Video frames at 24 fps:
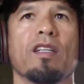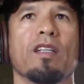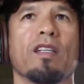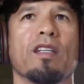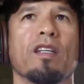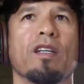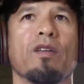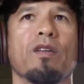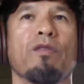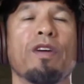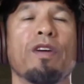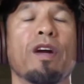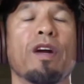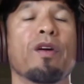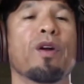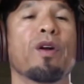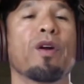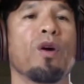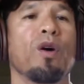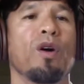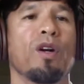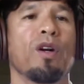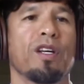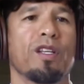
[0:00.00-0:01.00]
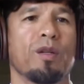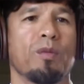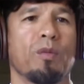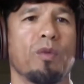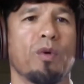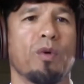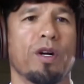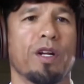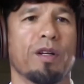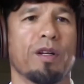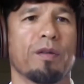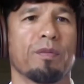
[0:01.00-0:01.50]
very early in the
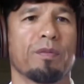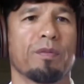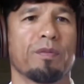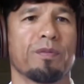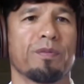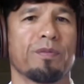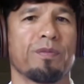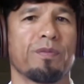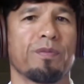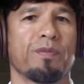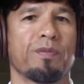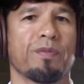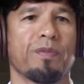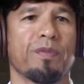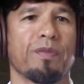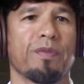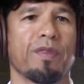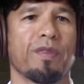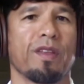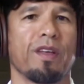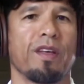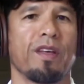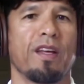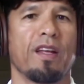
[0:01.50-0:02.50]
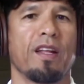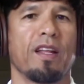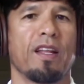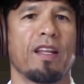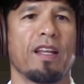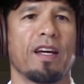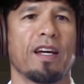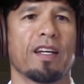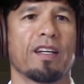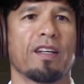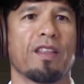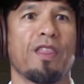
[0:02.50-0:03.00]
morning,
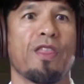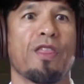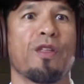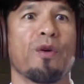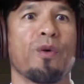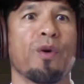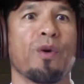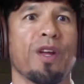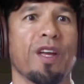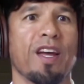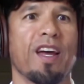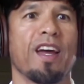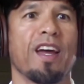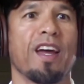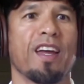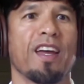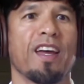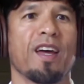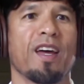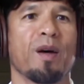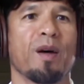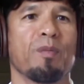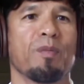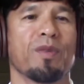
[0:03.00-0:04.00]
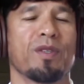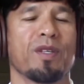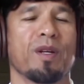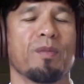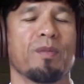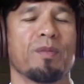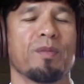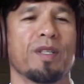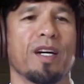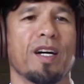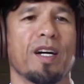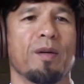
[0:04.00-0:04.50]
like three a m
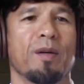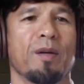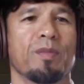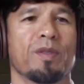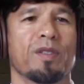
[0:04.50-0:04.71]
sometimes.